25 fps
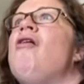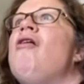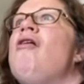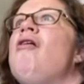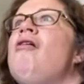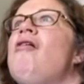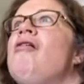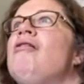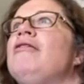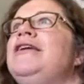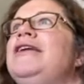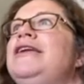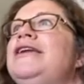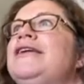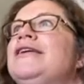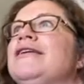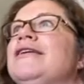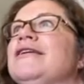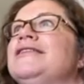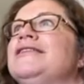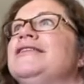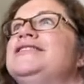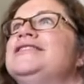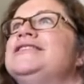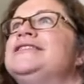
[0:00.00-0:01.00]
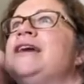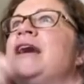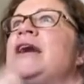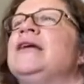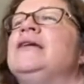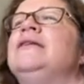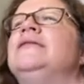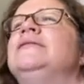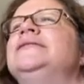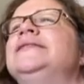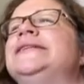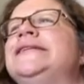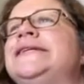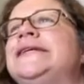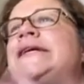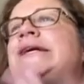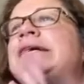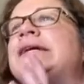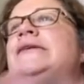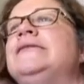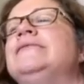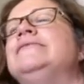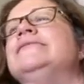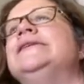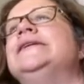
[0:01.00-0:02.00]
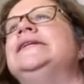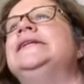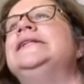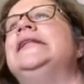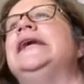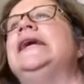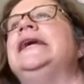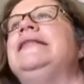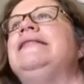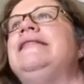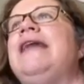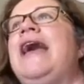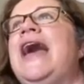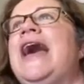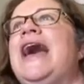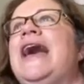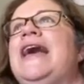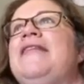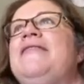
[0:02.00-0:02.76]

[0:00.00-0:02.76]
all year and just kind of going, I don't really like that.